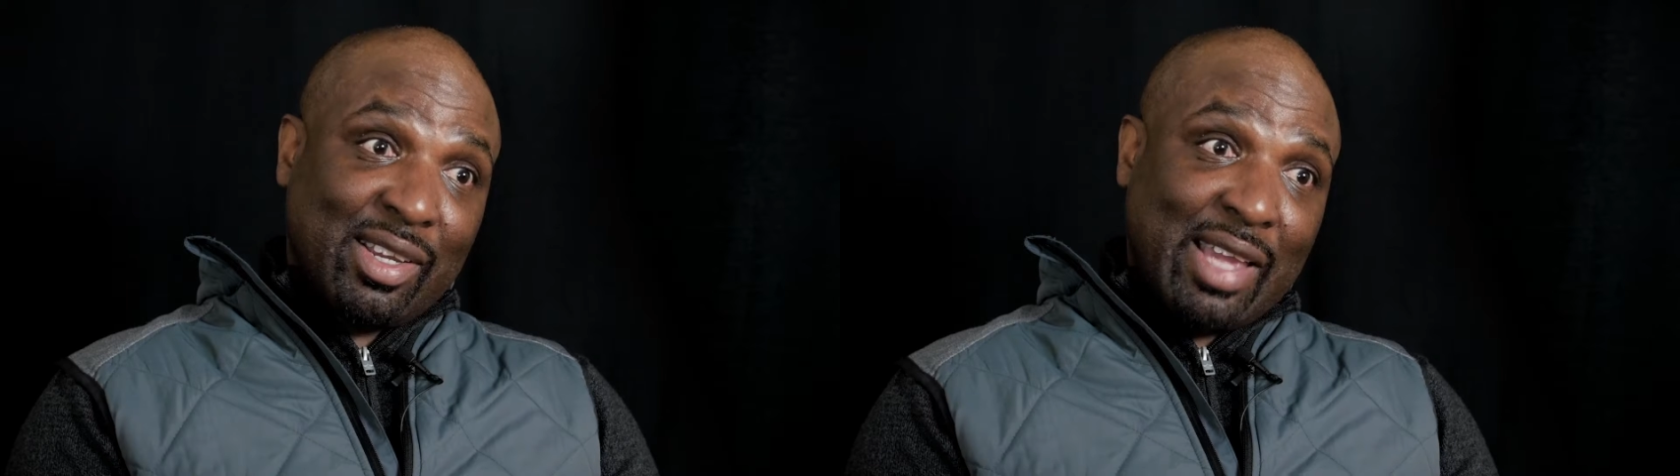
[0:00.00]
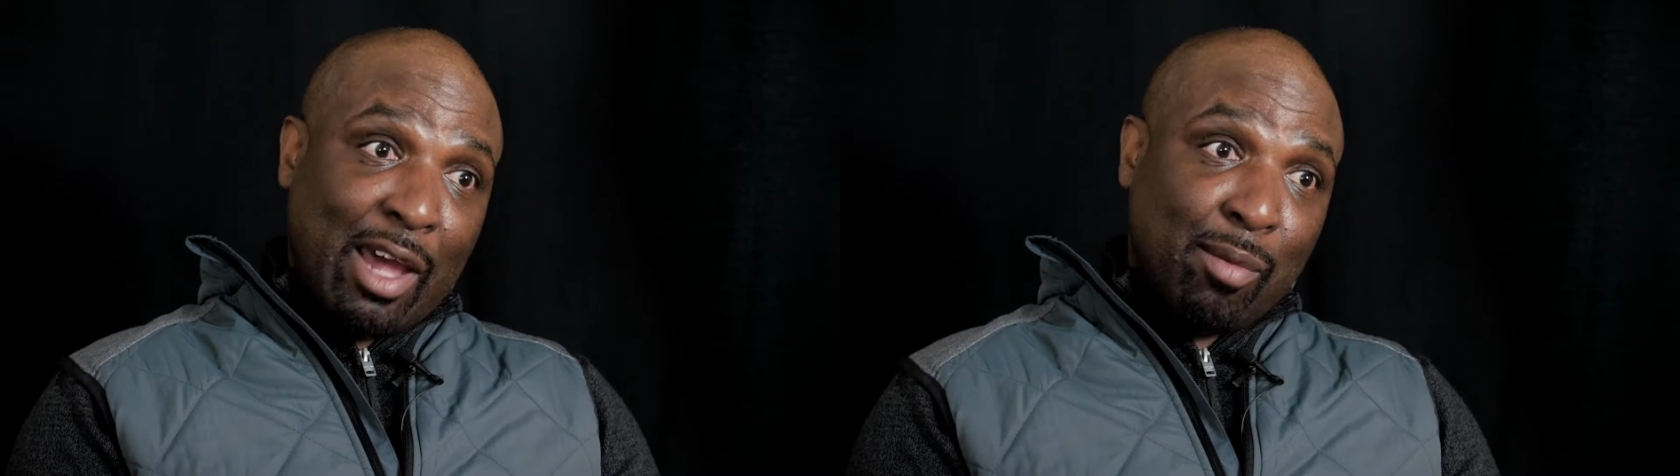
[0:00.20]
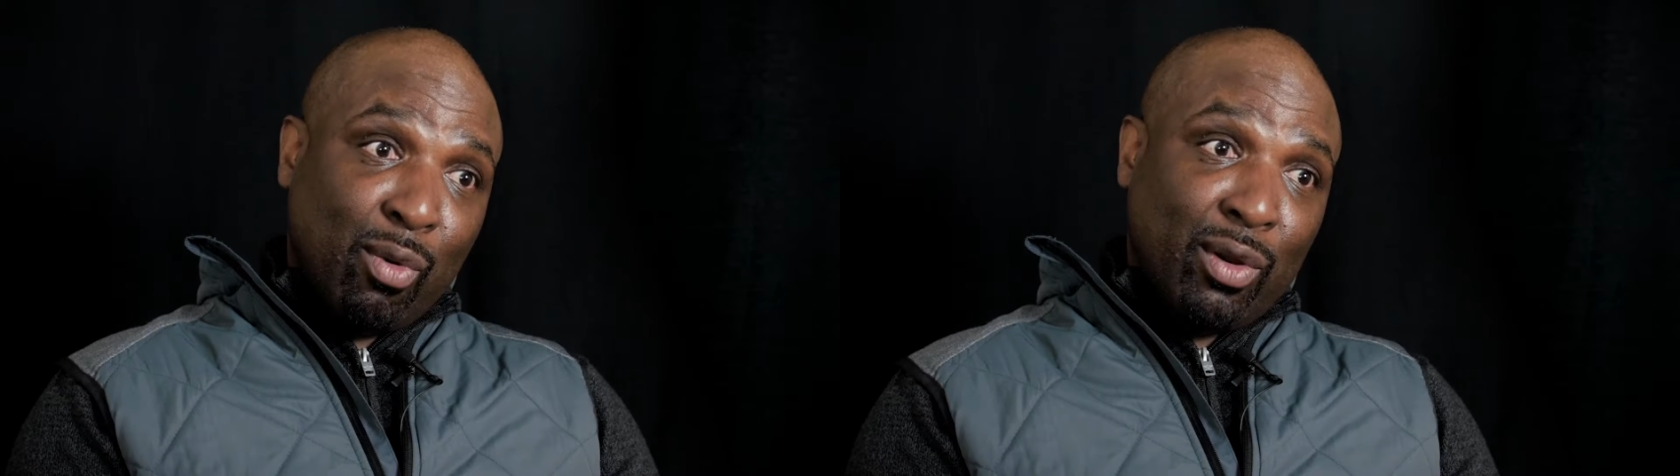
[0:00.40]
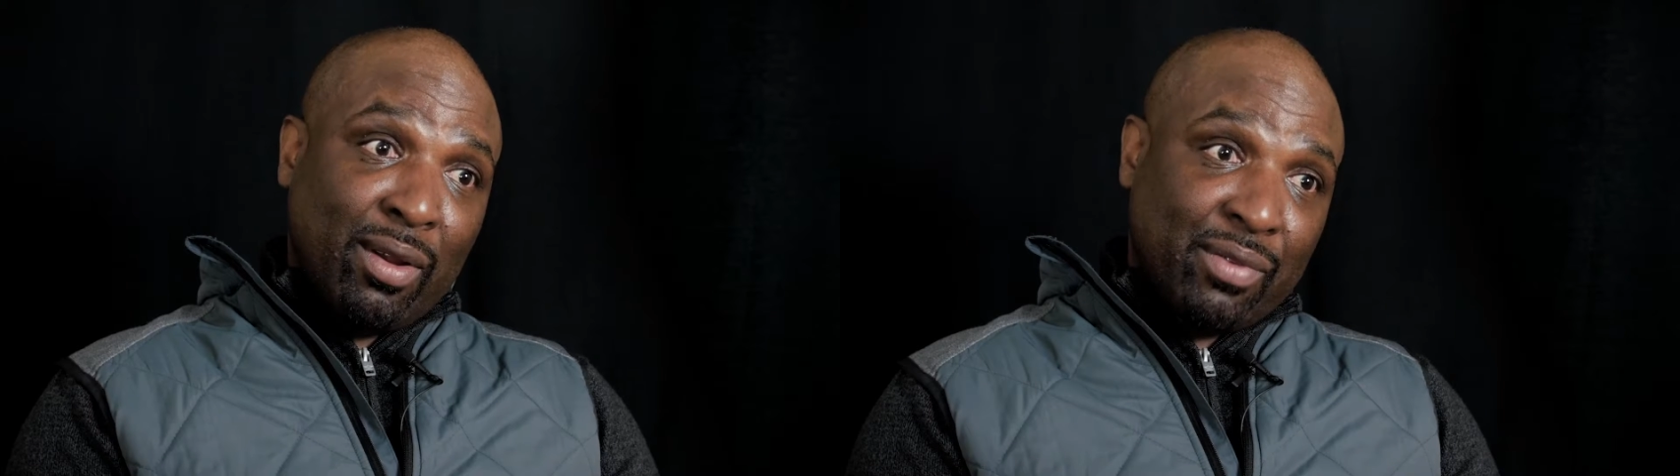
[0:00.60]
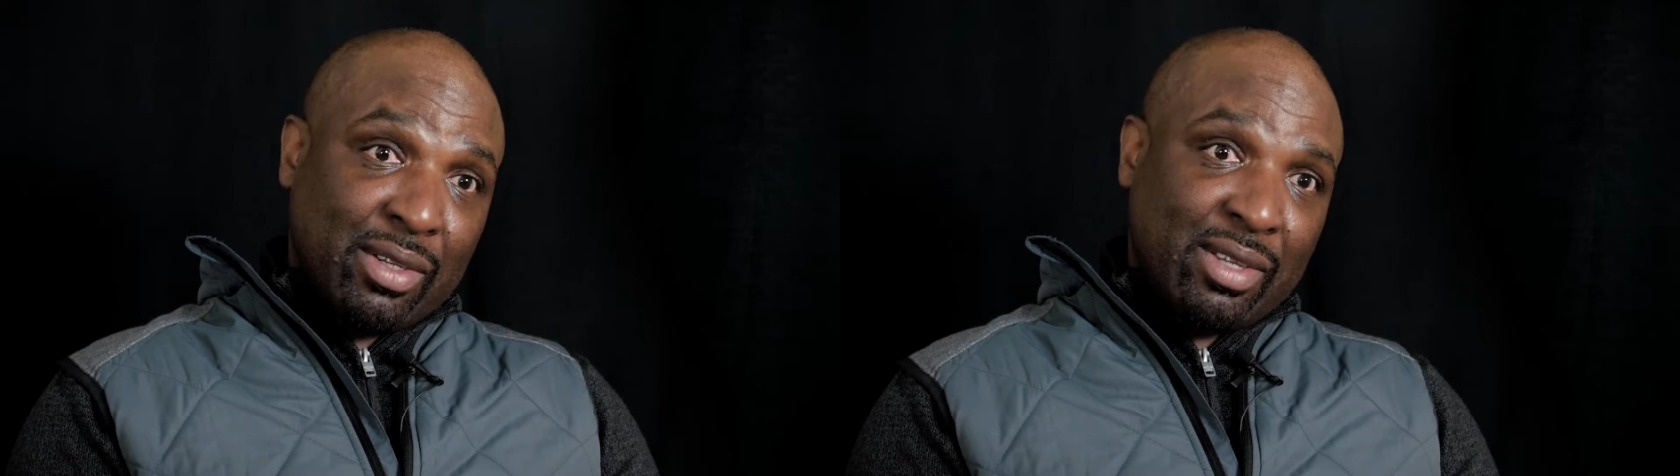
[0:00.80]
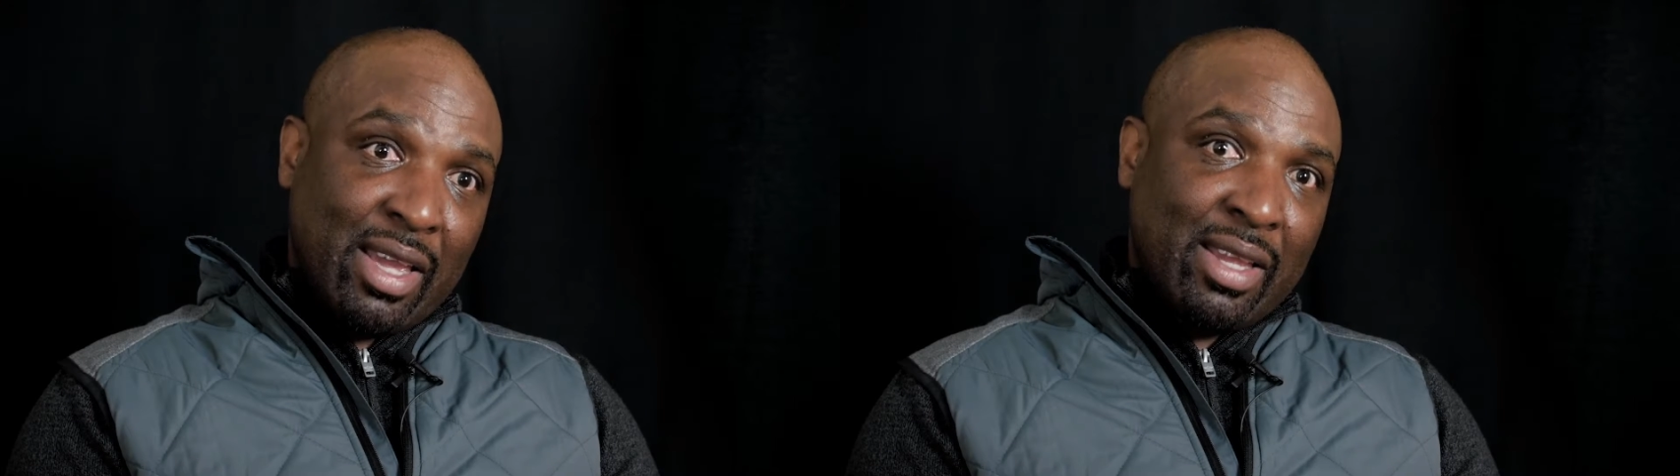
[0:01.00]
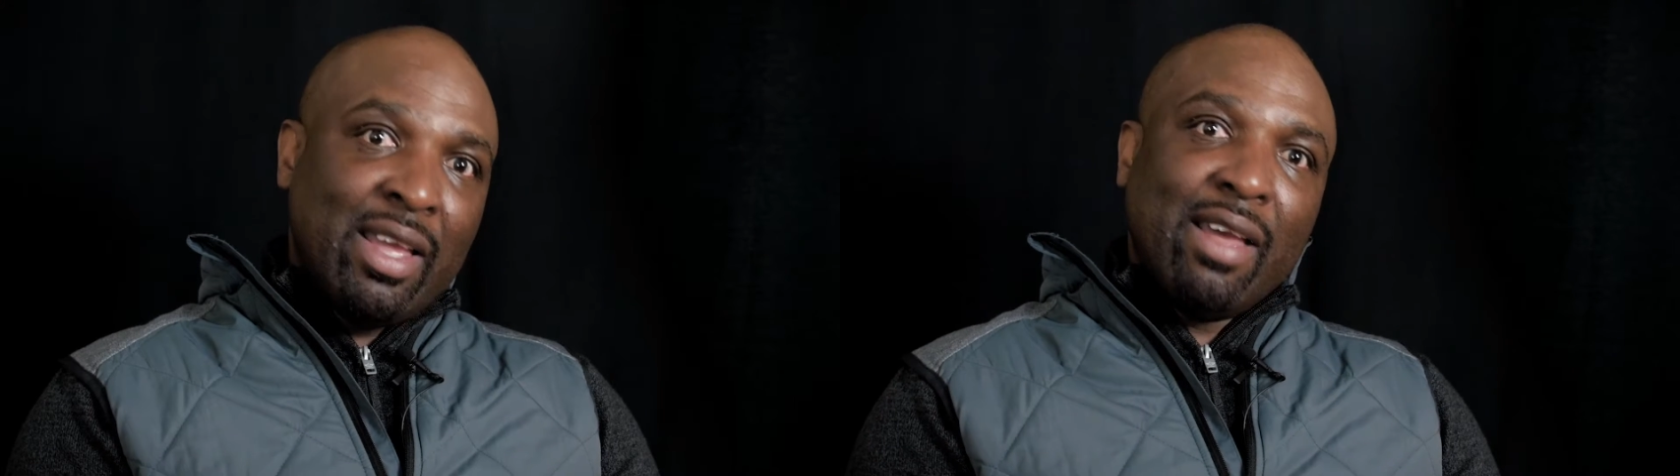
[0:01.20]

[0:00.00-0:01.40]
accountable enough to say,